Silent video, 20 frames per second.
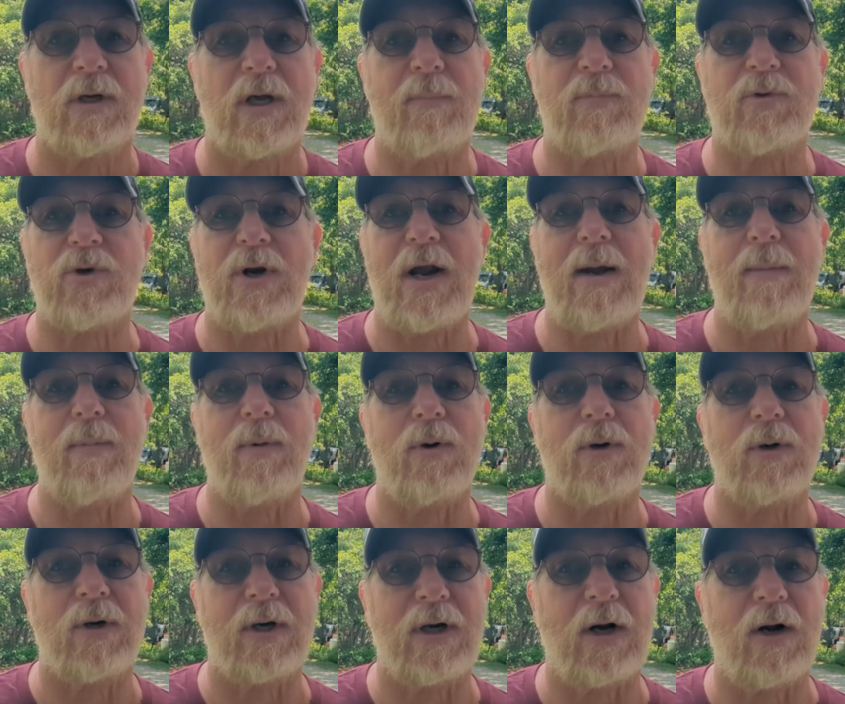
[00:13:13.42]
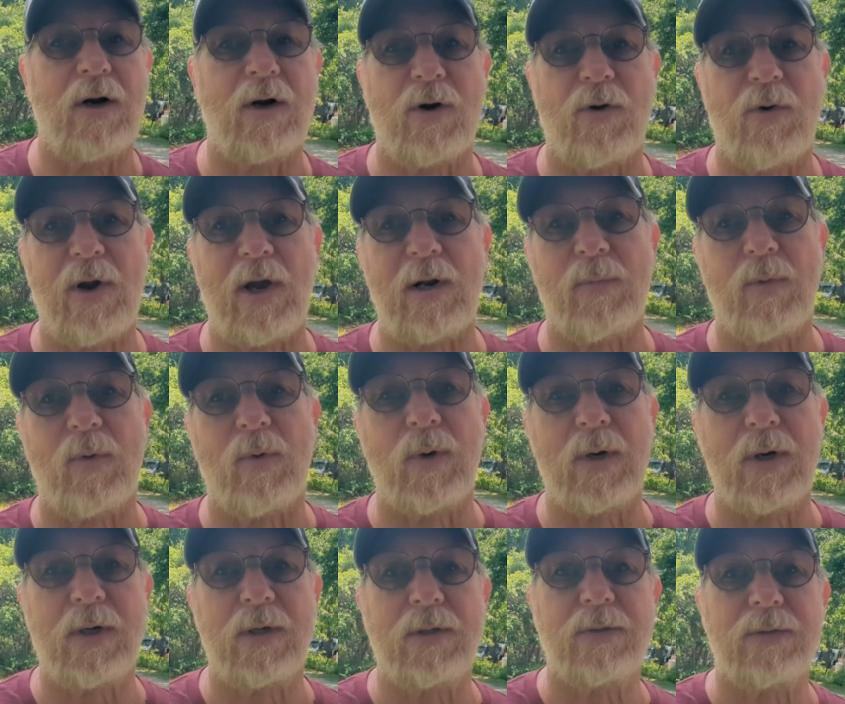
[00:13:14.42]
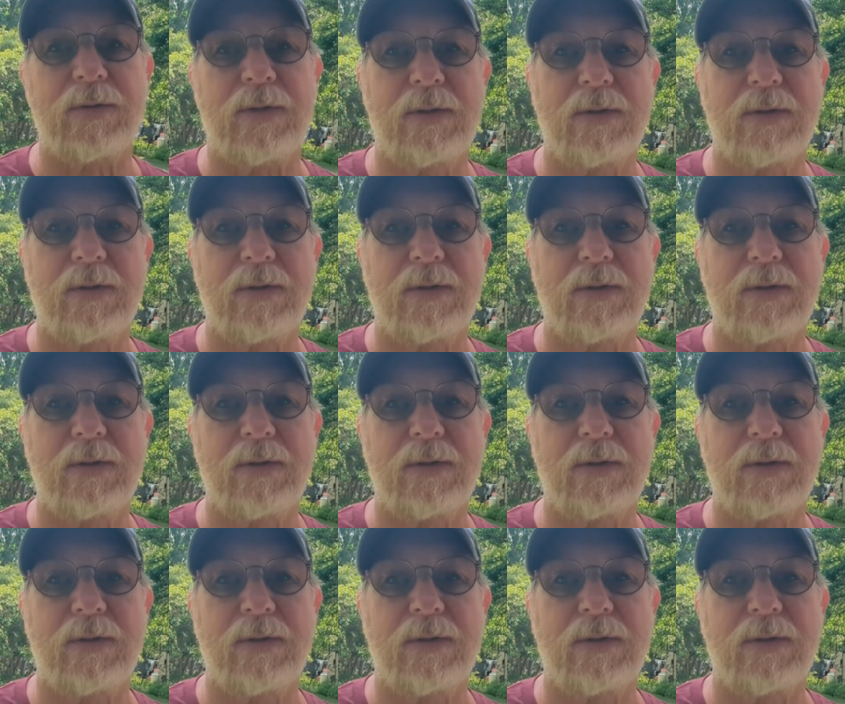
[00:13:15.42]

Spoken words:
Come travel in our incredible world.